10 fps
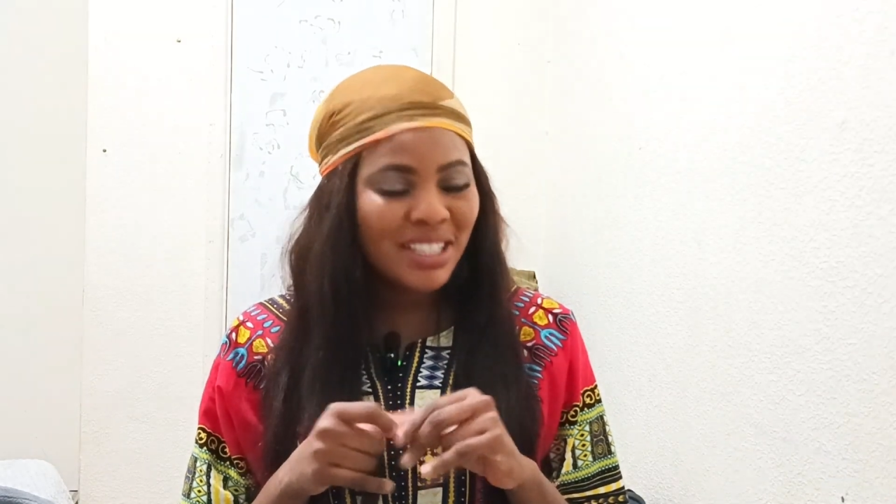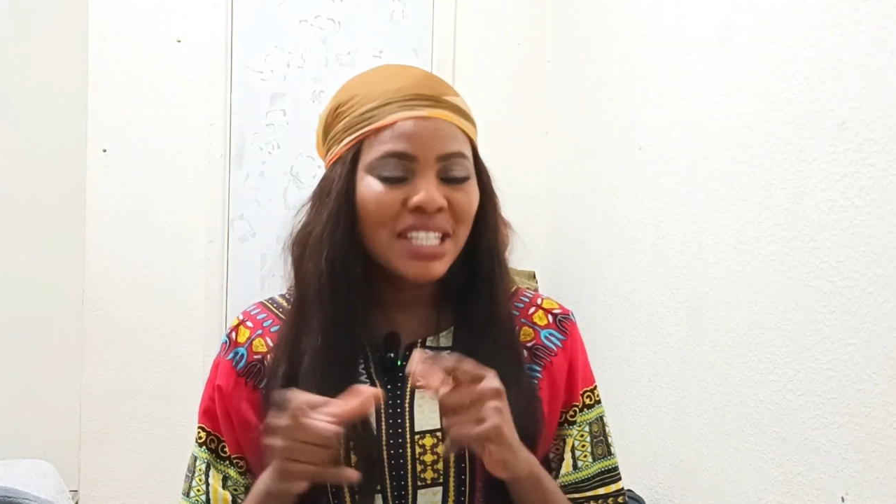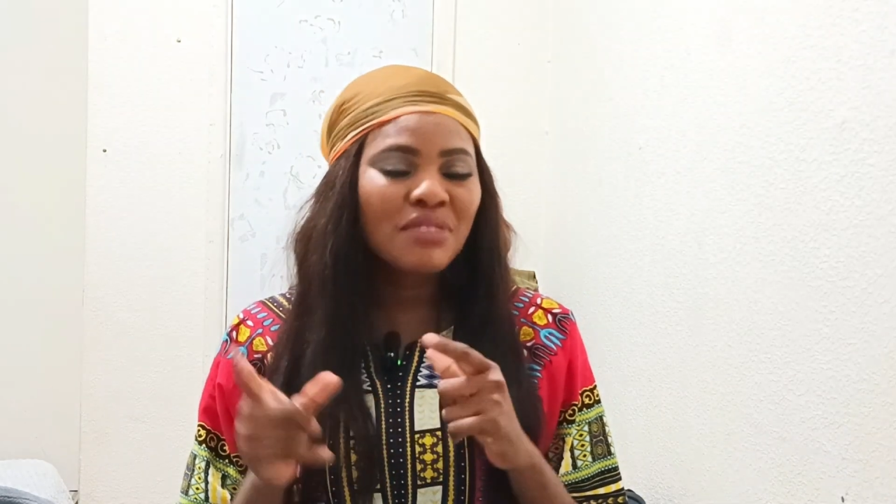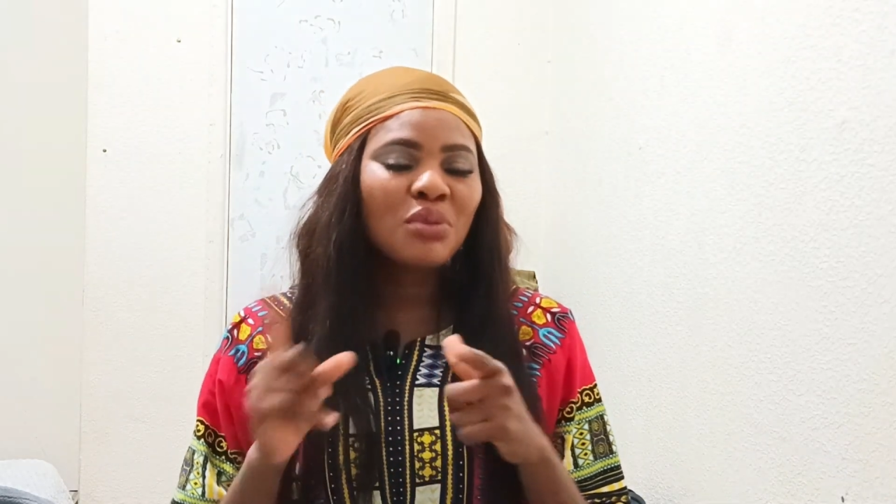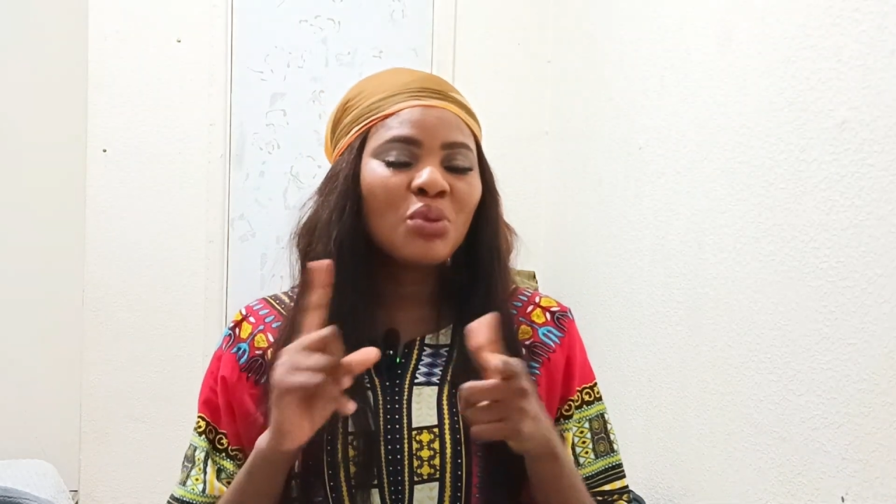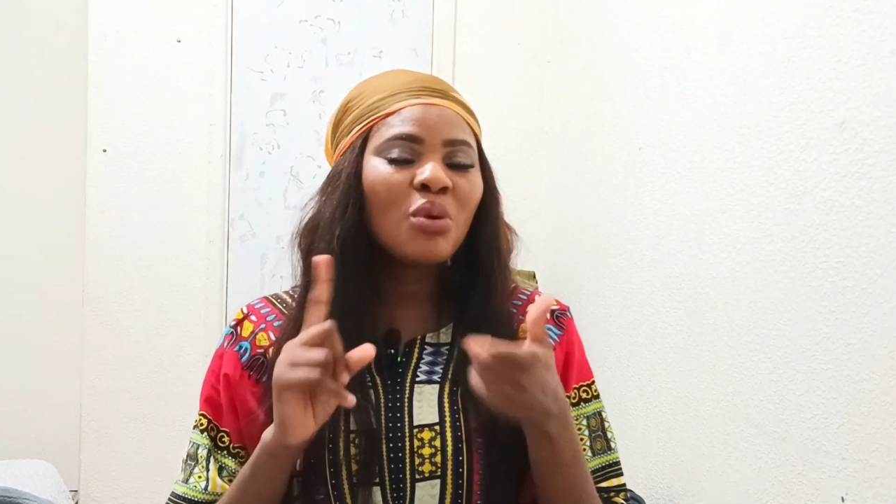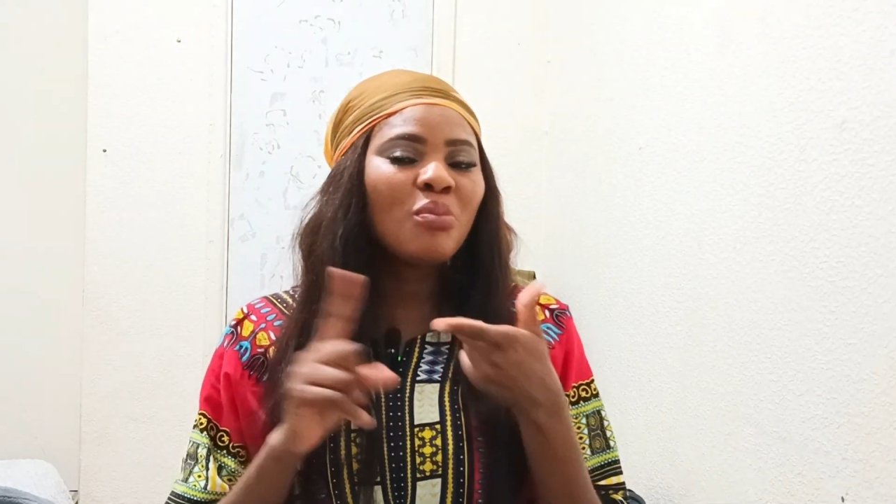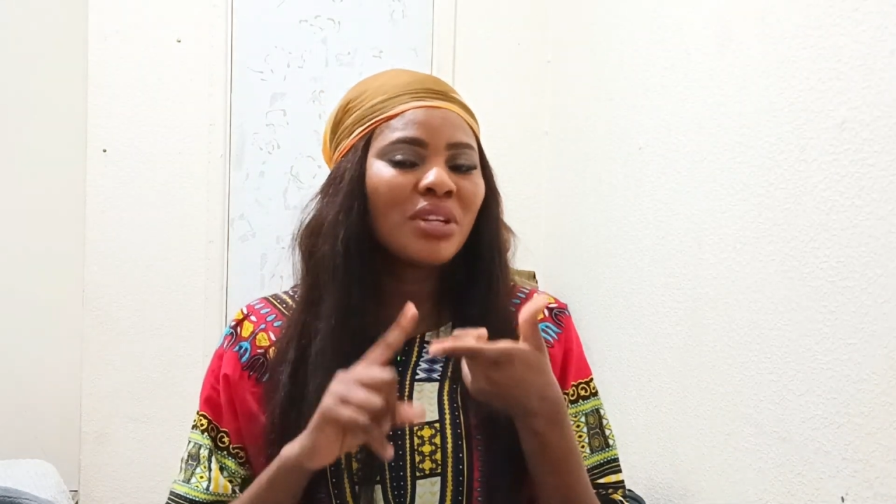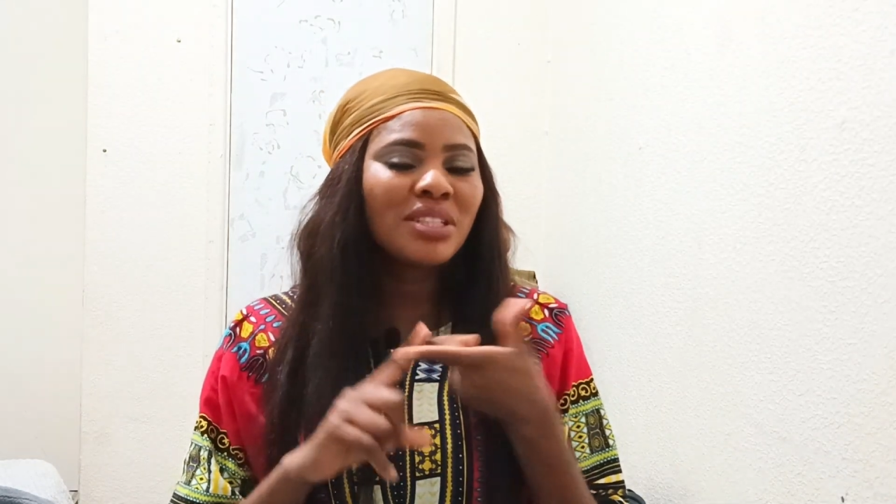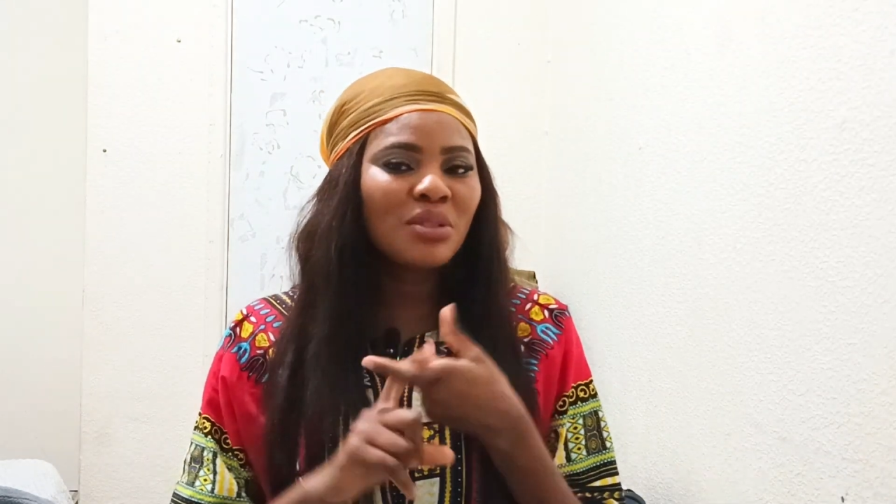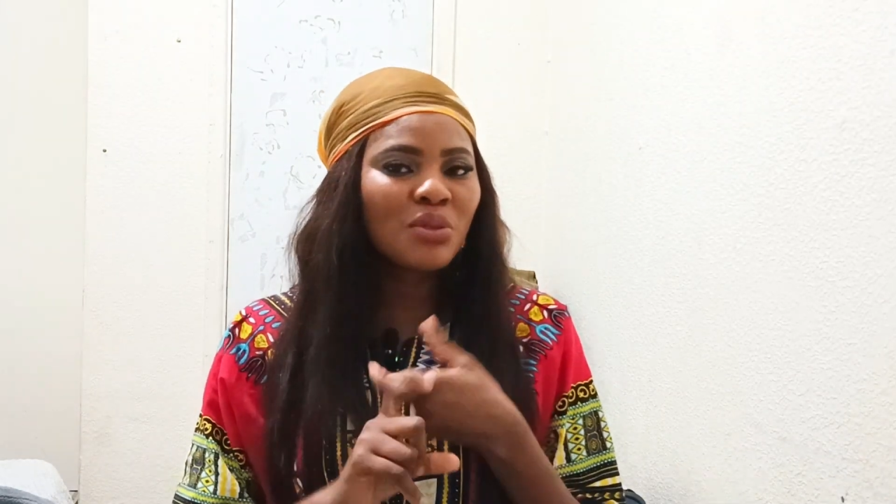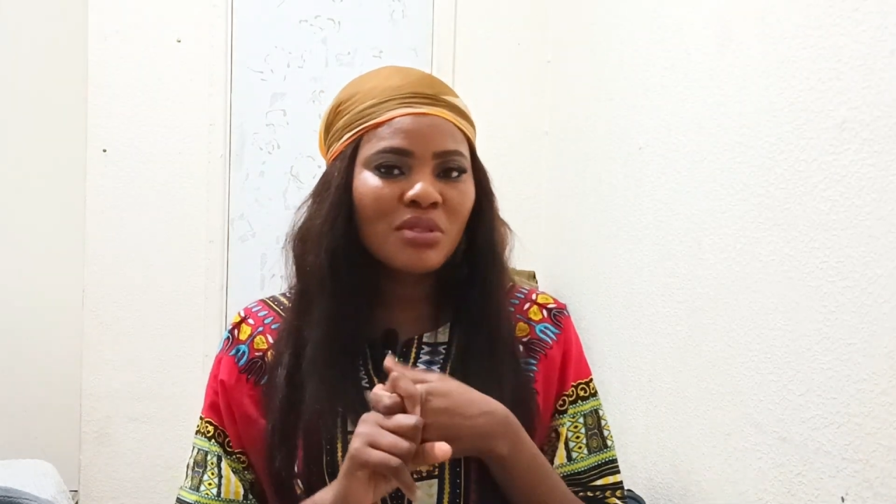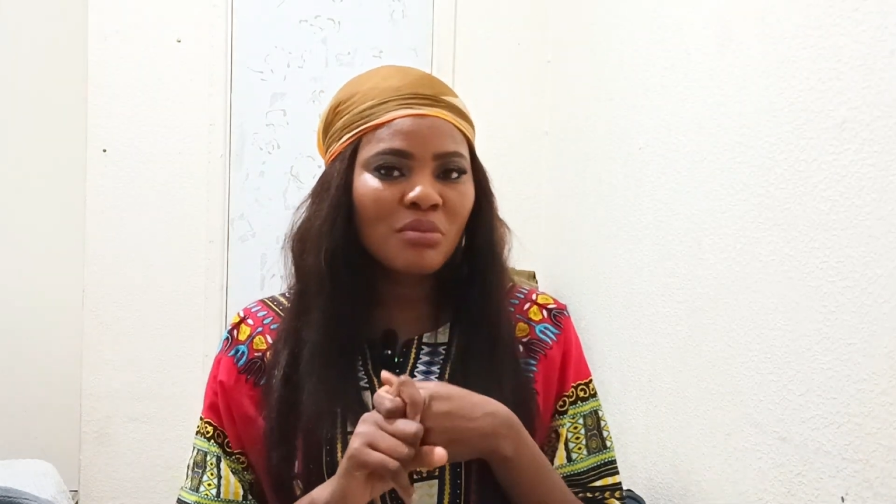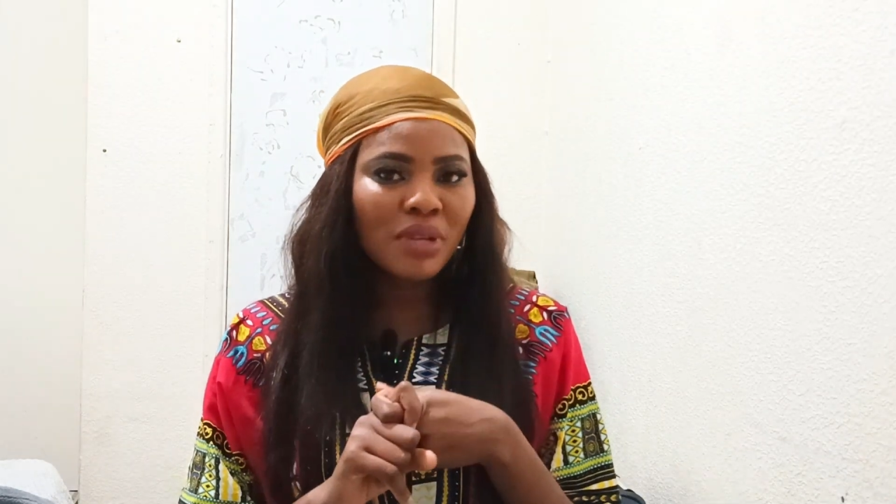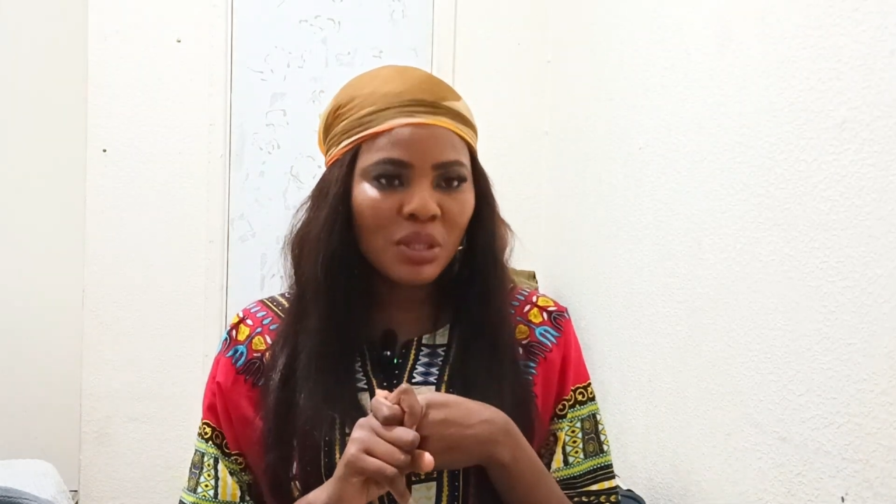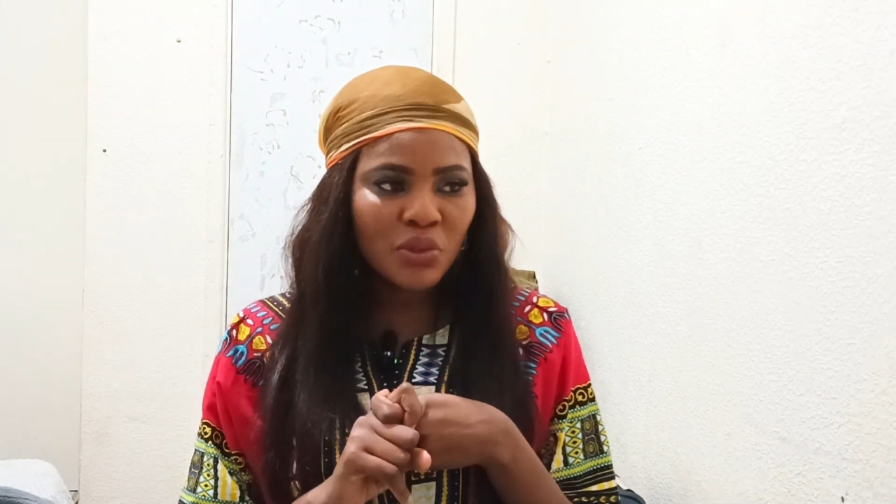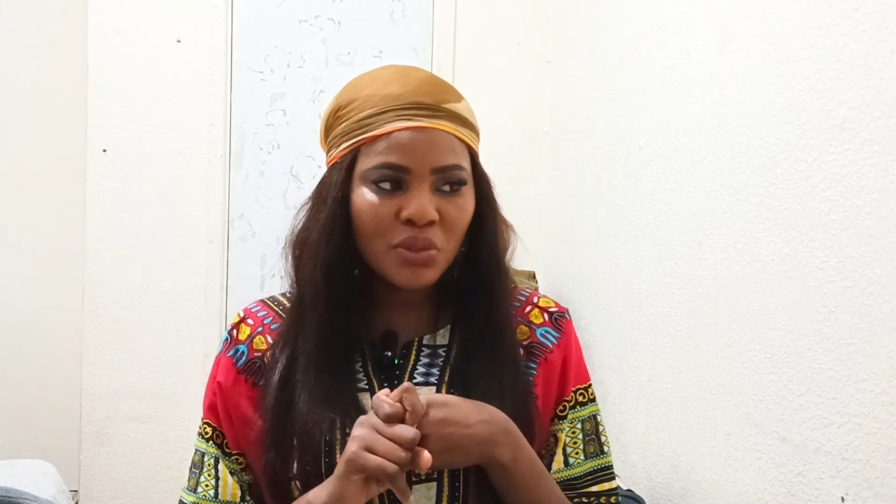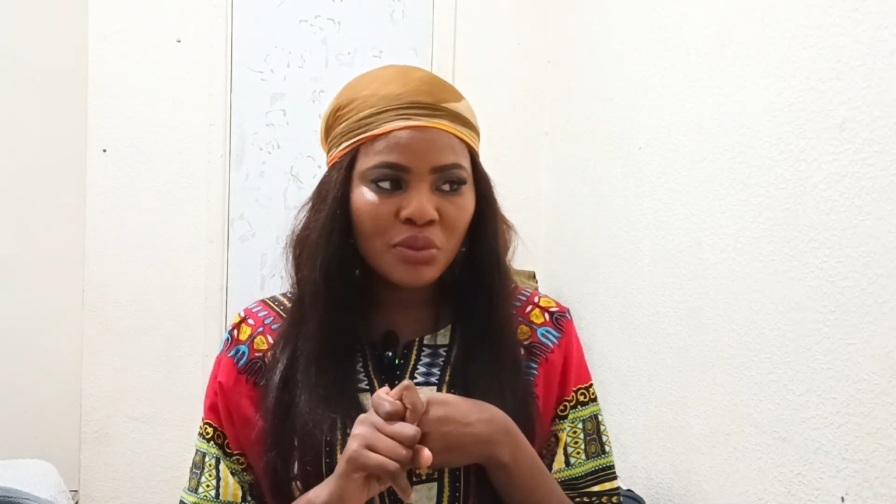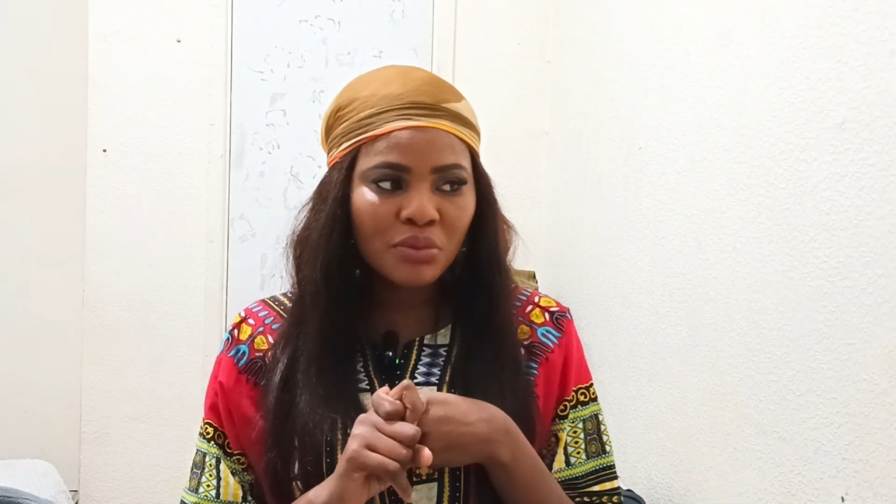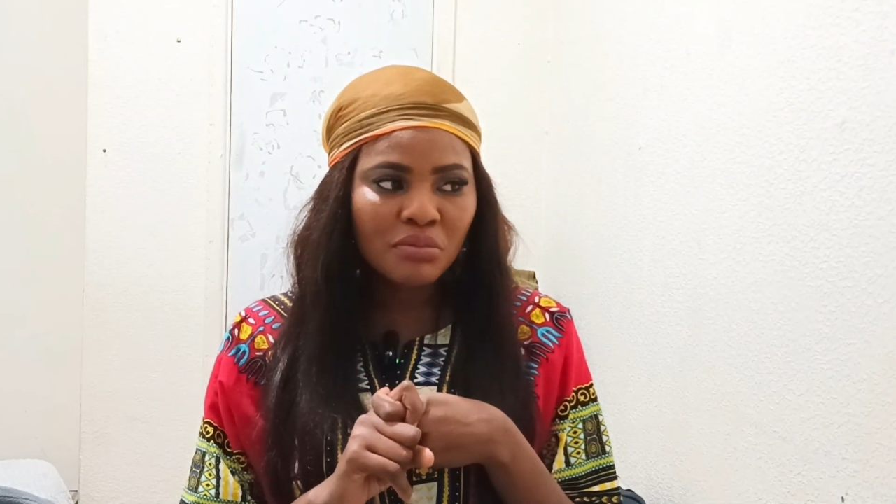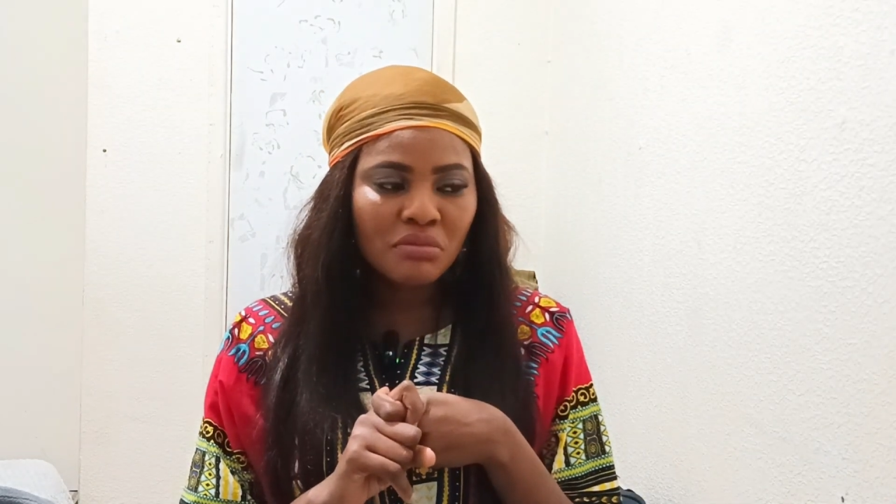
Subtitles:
If nobody knows about you,